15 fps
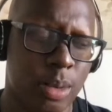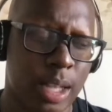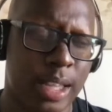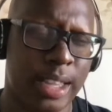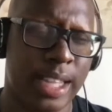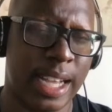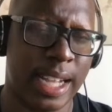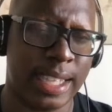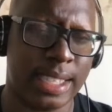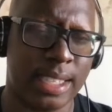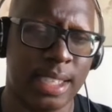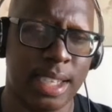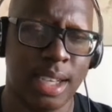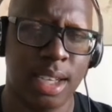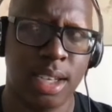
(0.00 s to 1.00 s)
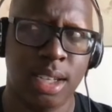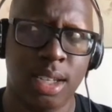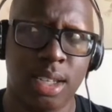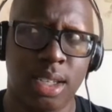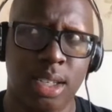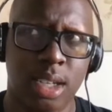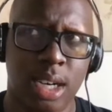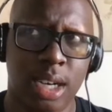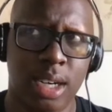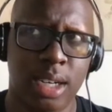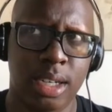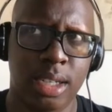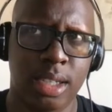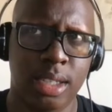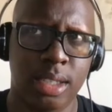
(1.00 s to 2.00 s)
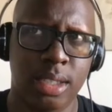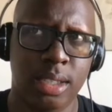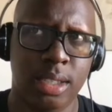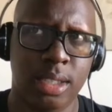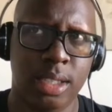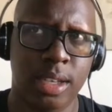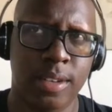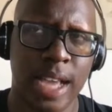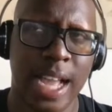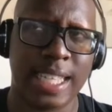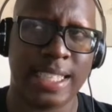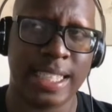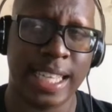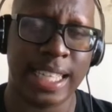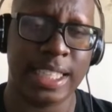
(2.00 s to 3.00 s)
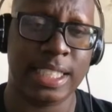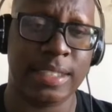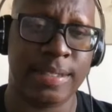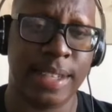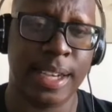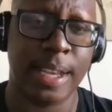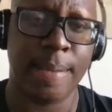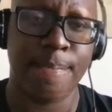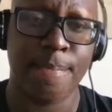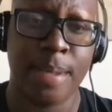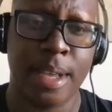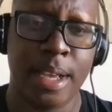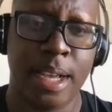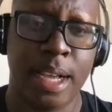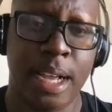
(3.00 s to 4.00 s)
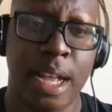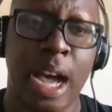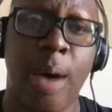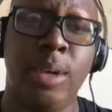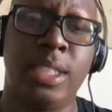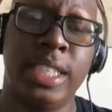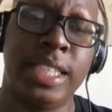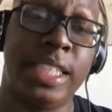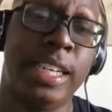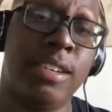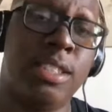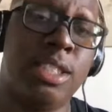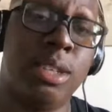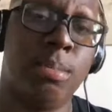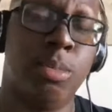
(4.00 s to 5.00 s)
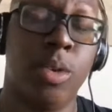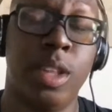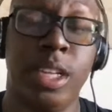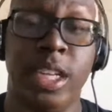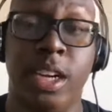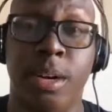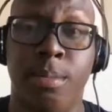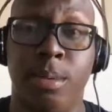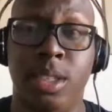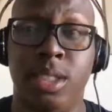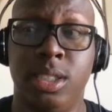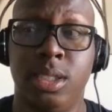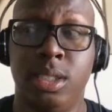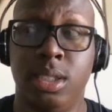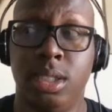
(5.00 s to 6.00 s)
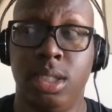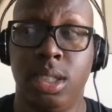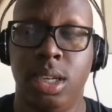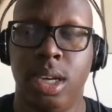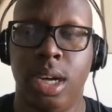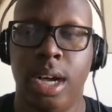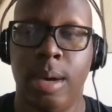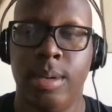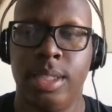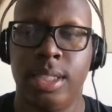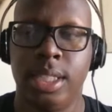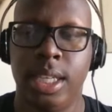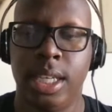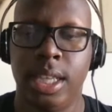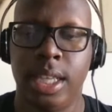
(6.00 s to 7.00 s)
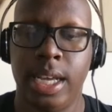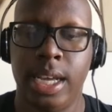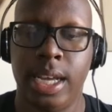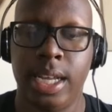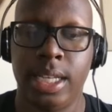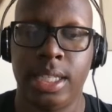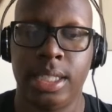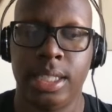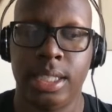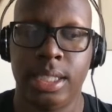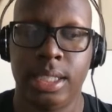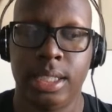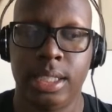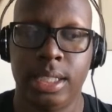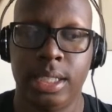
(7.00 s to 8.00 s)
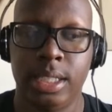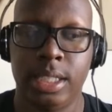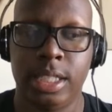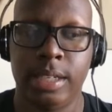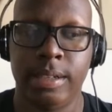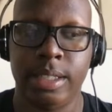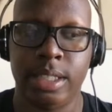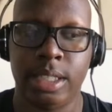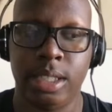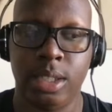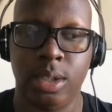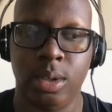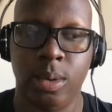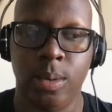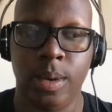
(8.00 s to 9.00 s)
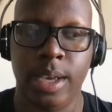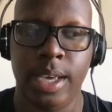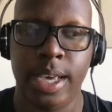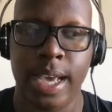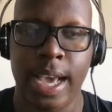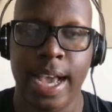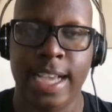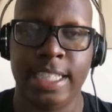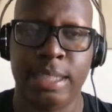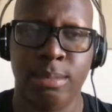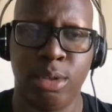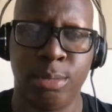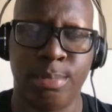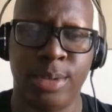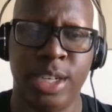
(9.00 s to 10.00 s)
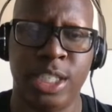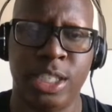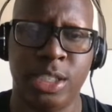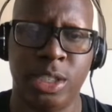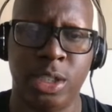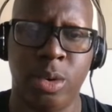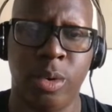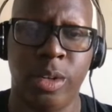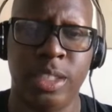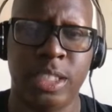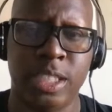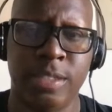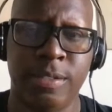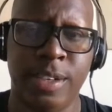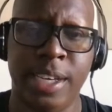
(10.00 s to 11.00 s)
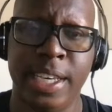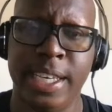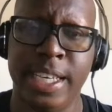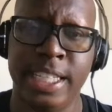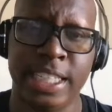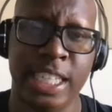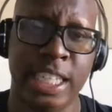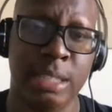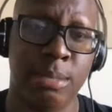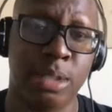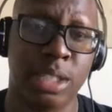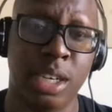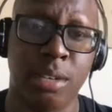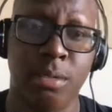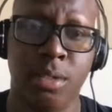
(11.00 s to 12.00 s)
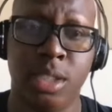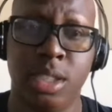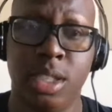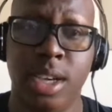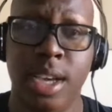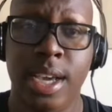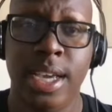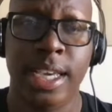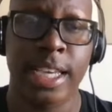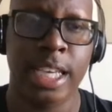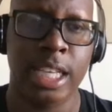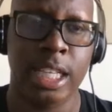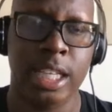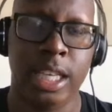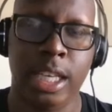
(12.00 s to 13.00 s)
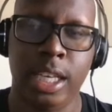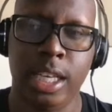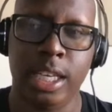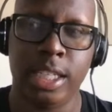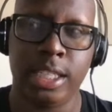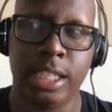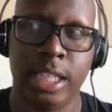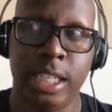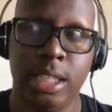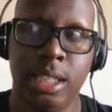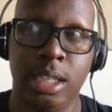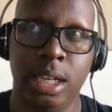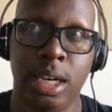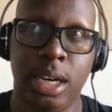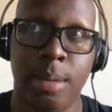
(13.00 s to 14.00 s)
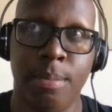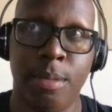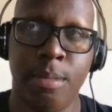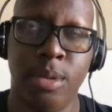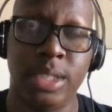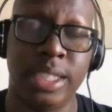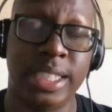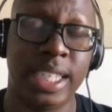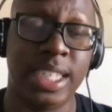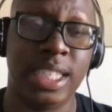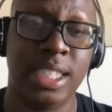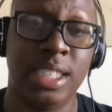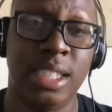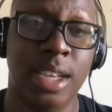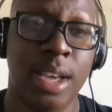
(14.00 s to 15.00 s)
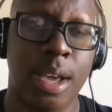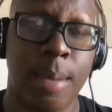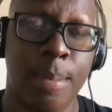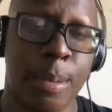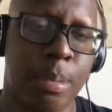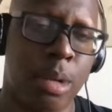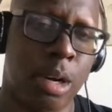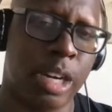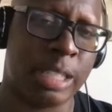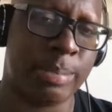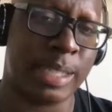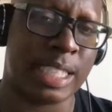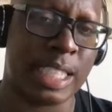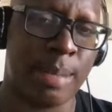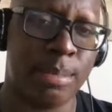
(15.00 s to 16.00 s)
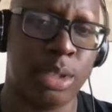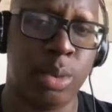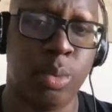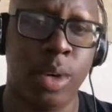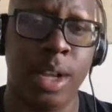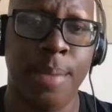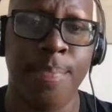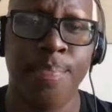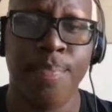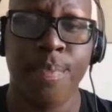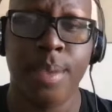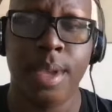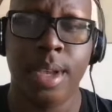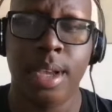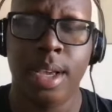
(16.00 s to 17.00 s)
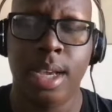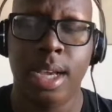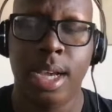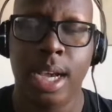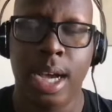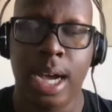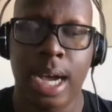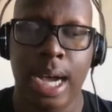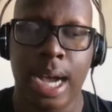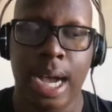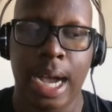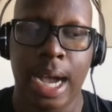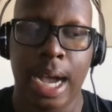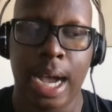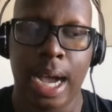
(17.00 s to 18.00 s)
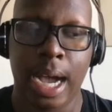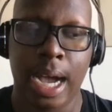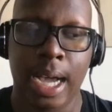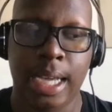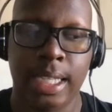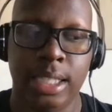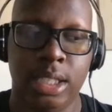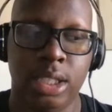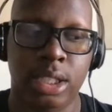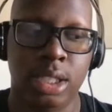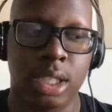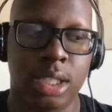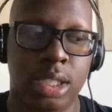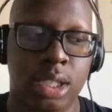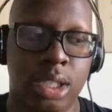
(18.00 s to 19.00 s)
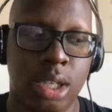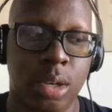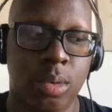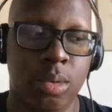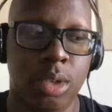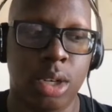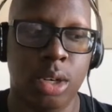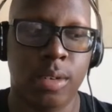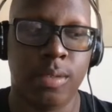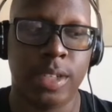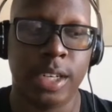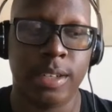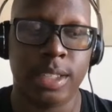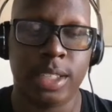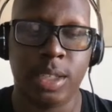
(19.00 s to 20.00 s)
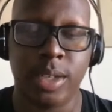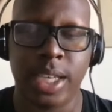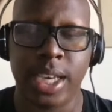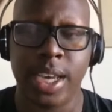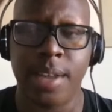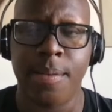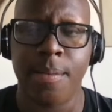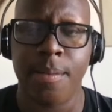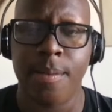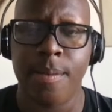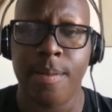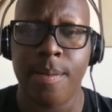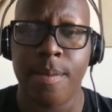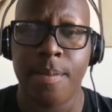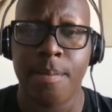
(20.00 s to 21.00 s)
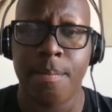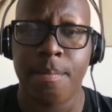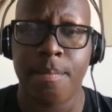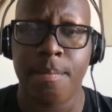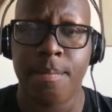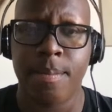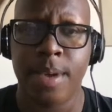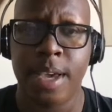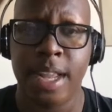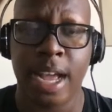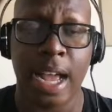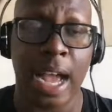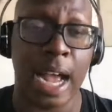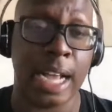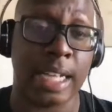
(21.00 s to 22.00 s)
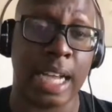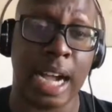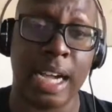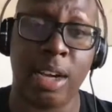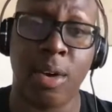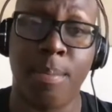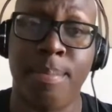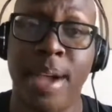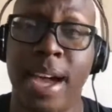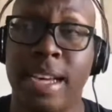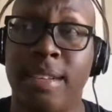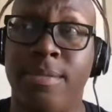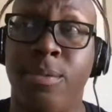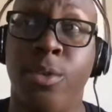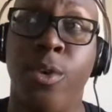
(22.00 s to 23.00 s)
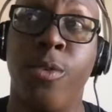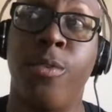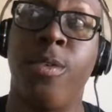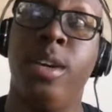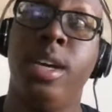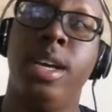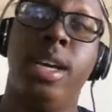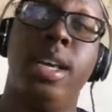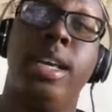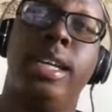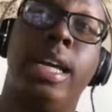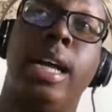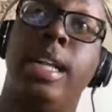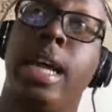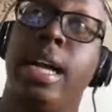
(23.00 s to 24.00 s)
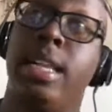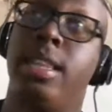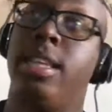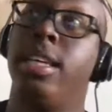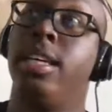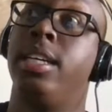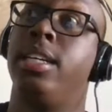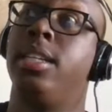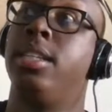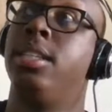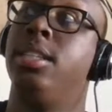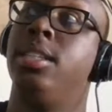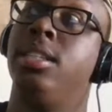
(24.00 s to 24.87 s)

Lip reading: a lot uh at stake in this fight. I would say Darren Till more than Derek Brunson. I would say that Darren Till has the most pressure going into this fight. He is getting the most coverage. He is getting the most attention. People are expecting him to win. I just don't know if Darren Till can. And I go back and forth. I think